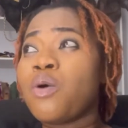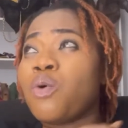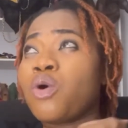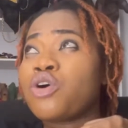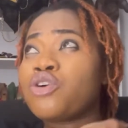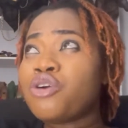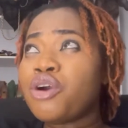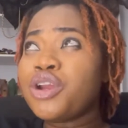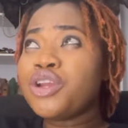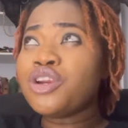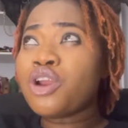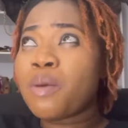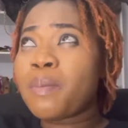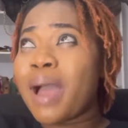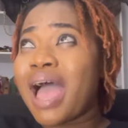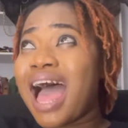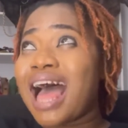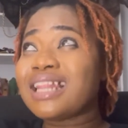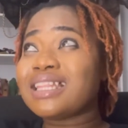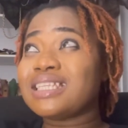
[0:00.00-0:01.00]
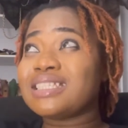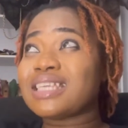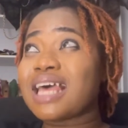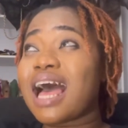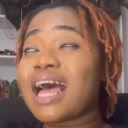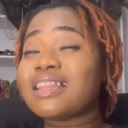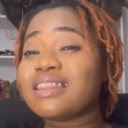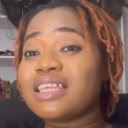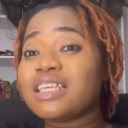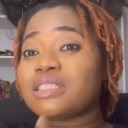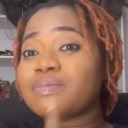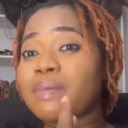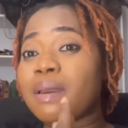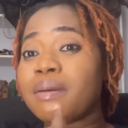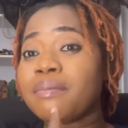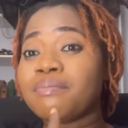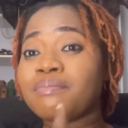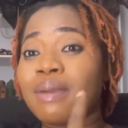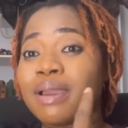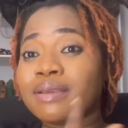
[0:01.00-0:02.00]
Growing up, I had this adage.
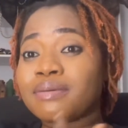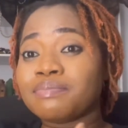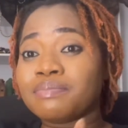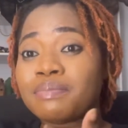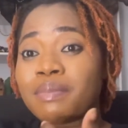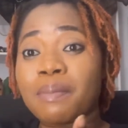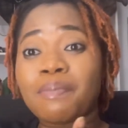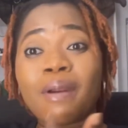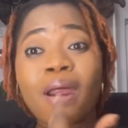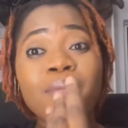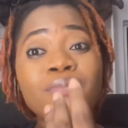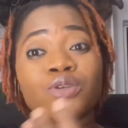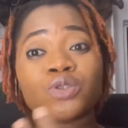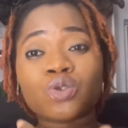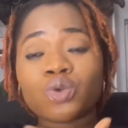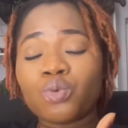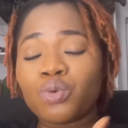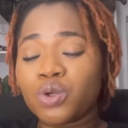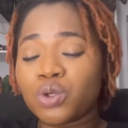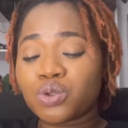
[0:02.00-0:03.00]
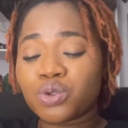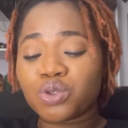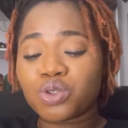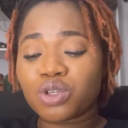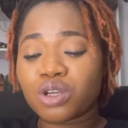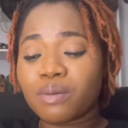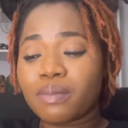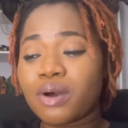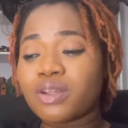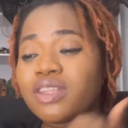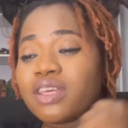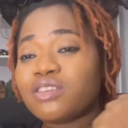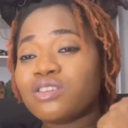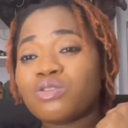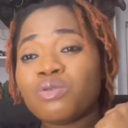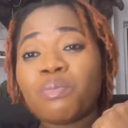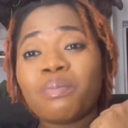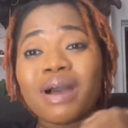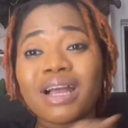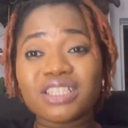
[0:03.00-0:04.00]
My primary school, we used to talk about there's
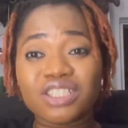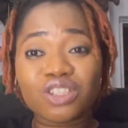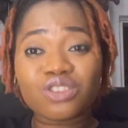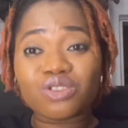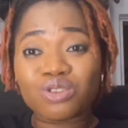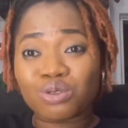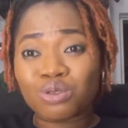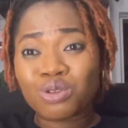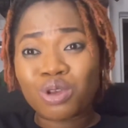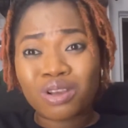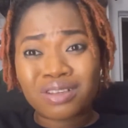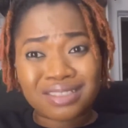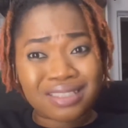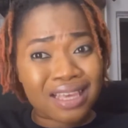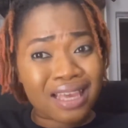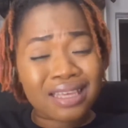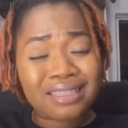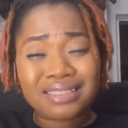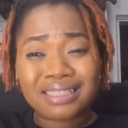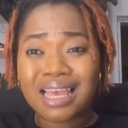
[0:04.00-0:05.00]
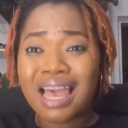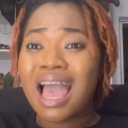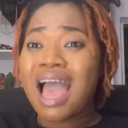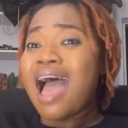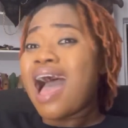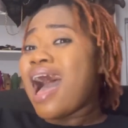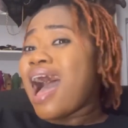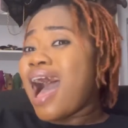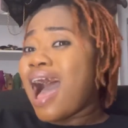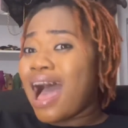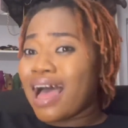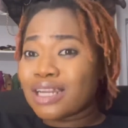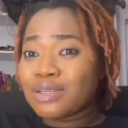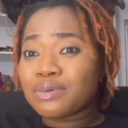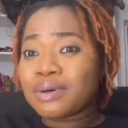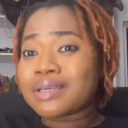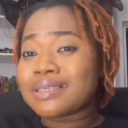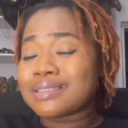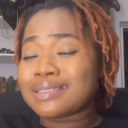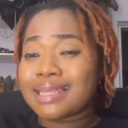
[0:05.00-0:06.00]
no magic to success. Hard
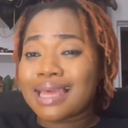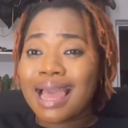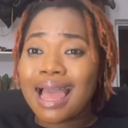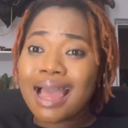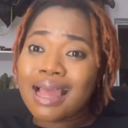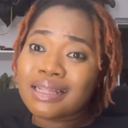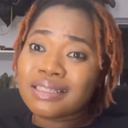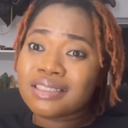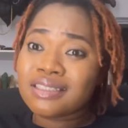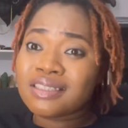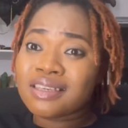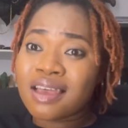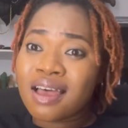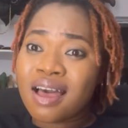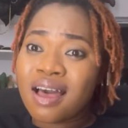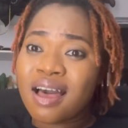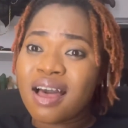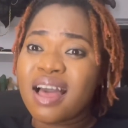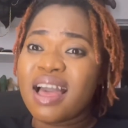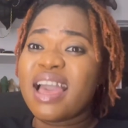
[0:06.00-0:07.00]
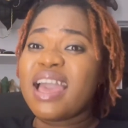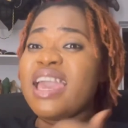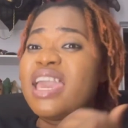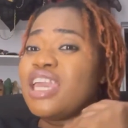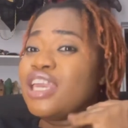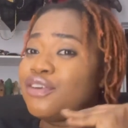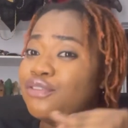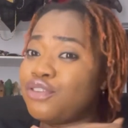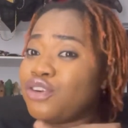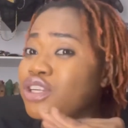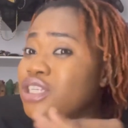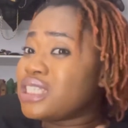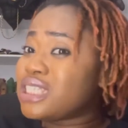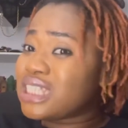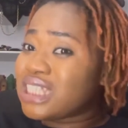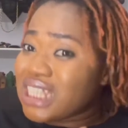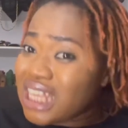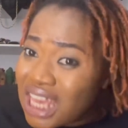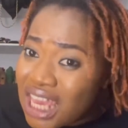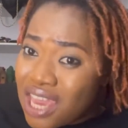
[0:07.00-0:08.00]
work is the answer. If you're
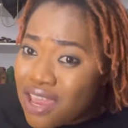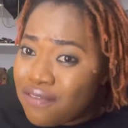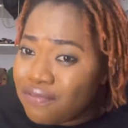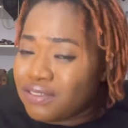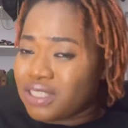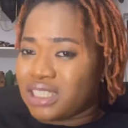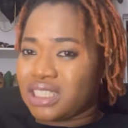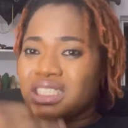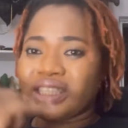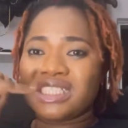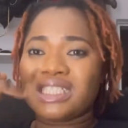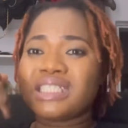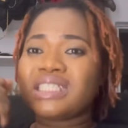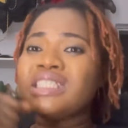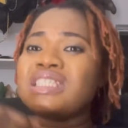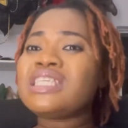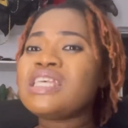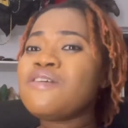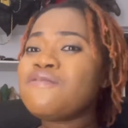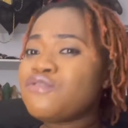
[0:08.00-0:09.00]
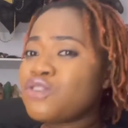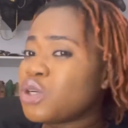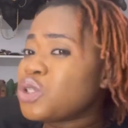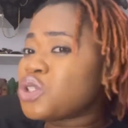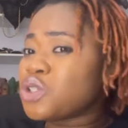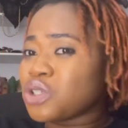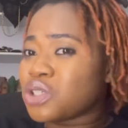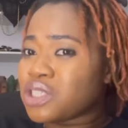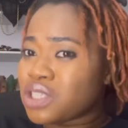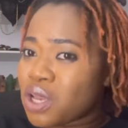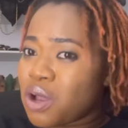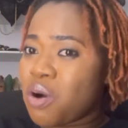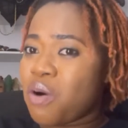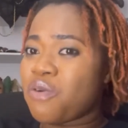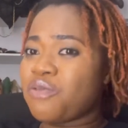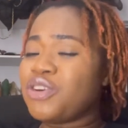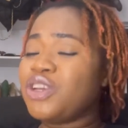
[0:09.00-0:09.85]
deceived, deceive not yourself.